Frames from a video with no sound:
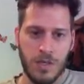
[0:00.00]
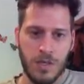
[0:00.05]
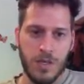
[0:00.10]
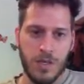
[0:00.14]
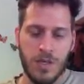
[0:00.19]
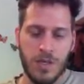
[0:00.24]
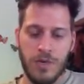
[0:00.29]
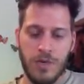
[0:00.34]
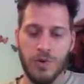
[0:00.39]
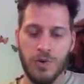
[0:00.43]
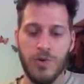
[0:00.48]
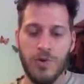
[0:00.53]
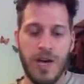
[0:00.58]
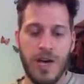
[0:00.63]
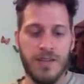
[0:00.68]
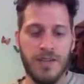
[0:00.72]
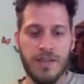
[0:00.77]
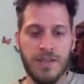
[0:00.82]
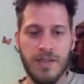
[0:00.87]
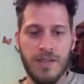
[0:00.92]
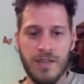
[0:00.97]
run
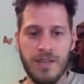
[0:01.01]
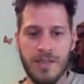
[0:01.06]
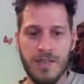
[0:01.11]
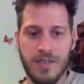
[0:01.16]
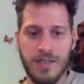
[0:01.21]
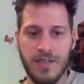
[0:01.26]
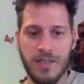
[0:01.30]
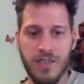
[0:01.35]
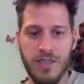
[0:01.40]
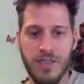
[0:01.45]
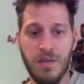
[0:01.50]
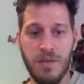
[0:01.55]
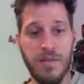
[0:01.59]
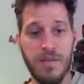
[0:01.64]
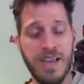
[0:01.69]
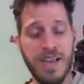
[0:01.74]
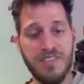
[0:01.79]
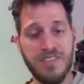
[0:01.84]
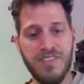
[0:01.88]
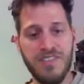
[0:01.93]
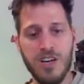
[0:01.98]
the main
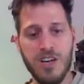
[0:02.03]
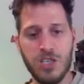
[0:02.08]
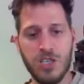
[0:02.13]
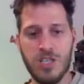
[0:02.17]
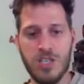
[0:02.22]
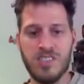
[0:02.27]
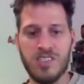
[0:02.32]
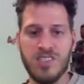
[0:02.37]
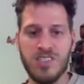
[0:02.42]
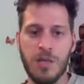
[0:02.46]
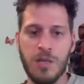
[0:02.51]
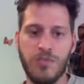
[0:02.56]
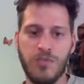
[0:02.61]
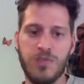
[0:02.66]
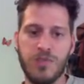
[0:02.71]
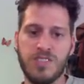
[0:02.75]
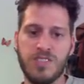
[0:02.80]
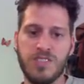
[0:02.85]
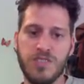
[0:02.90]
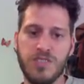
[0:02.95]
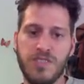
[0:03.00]
function, sleep for
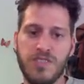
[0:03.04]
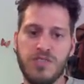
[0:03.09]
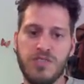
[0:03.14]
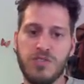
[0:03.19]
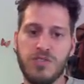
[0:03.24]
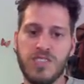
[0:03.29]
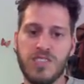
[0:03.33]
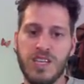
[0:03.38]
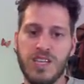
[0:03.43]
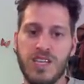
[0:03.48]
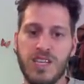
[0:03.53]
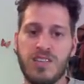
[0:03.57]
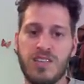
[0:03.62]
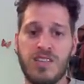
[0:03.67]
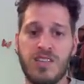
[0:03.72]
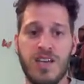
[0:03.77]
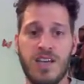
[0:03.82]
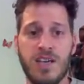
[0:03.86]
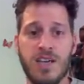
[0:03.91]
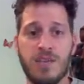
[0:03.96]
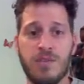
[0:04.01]
a few seconds,
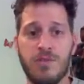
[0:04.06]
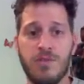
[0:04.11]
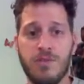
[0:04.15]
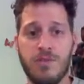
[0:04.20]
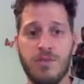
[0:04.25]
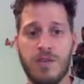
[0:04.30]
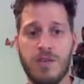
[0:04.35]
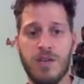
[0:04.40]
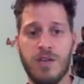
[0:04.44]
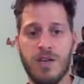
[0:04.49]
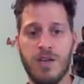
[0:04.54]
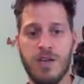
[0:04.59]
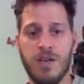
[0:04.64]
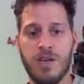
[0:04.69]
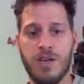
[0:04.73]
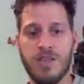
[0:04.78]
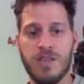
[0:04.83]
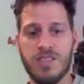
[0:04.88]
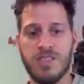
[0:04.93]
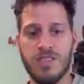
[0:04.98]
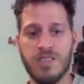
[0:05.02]
and
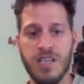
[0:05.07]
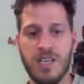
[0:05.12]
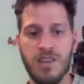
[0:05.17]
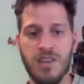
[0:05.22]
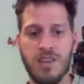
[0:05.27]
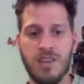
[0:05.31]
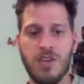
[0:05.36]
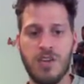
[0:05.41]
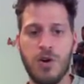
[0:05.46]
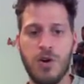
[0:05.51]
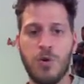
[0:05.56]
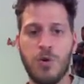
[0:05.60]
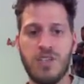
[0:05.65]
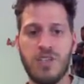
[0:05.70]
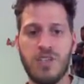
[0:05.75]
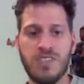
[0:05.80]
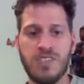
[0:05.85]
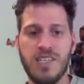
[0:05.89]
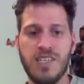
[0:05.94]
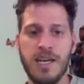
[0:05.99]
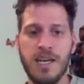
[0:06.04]
state that the code is
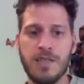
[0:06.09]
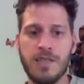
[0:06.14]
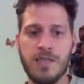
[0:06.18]
done.